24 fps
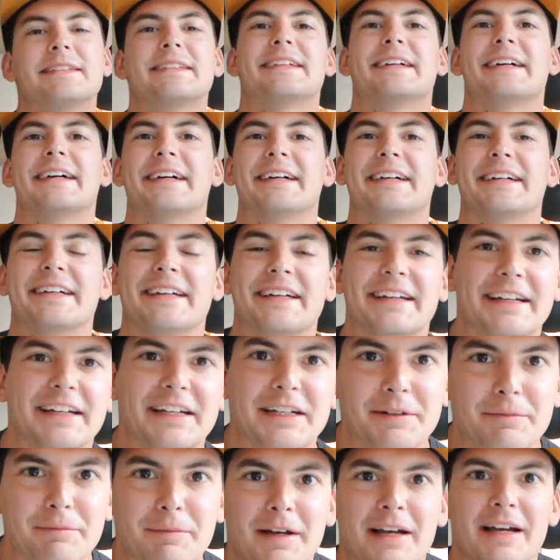I
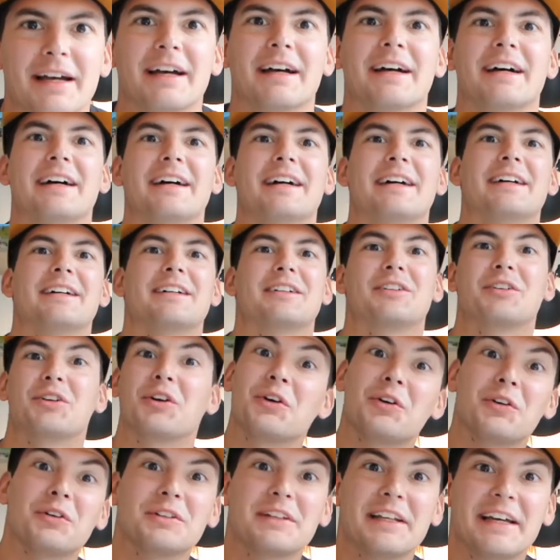am a
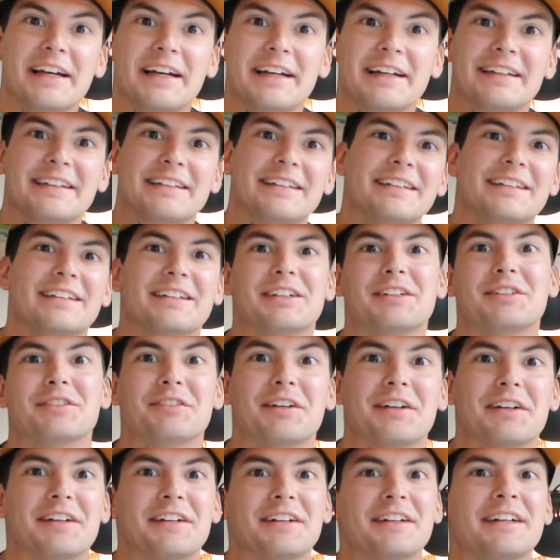girl dad, a
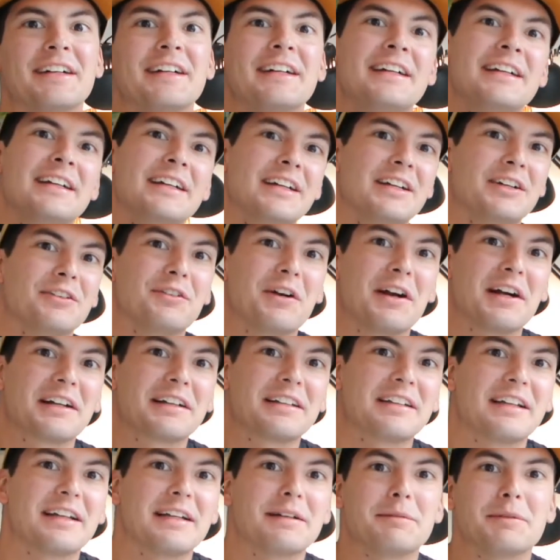runner, a rock
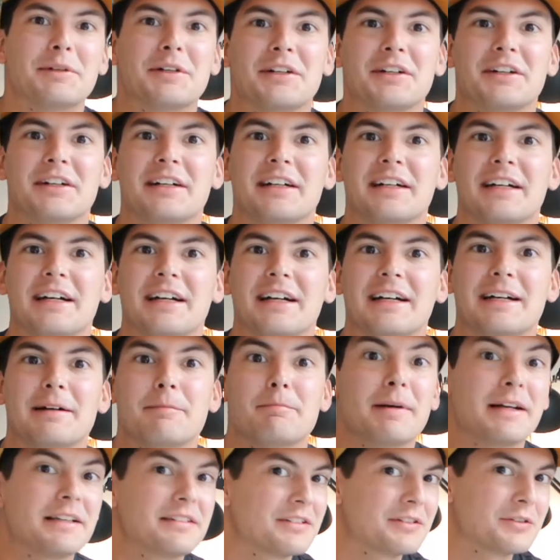climber, a
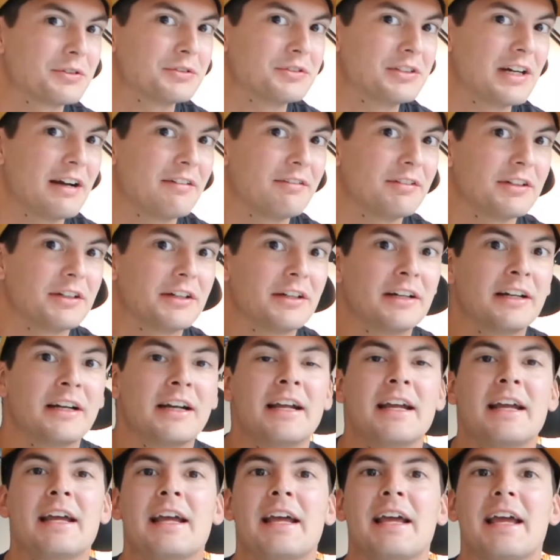bicycle traveler,
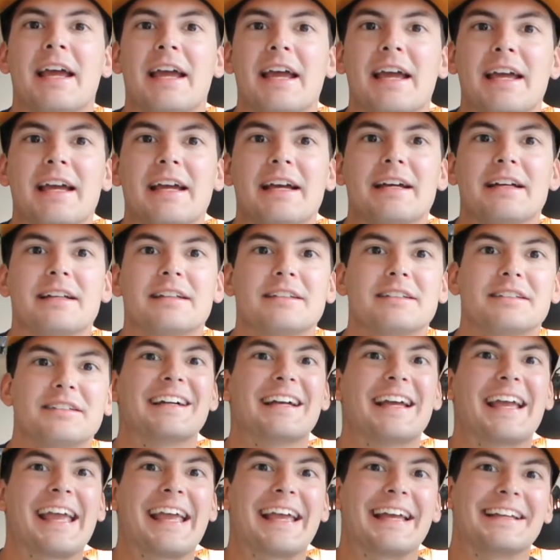and
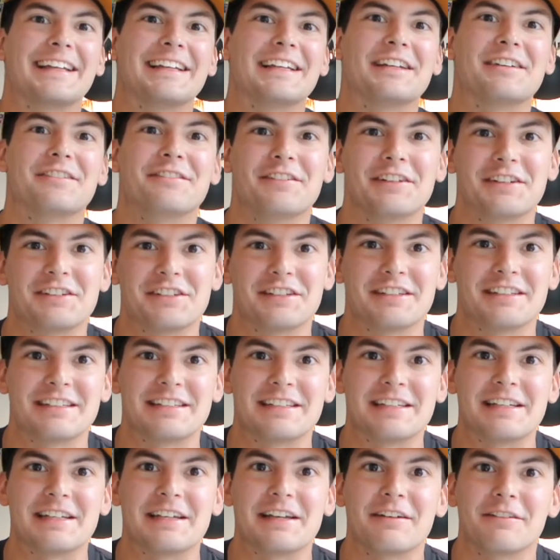an
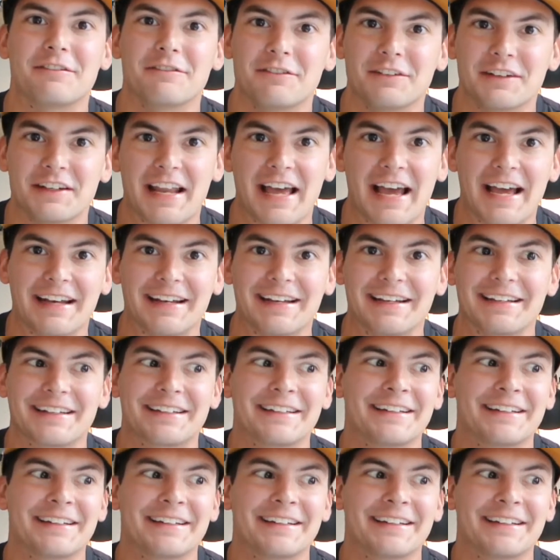efficiency fanatic.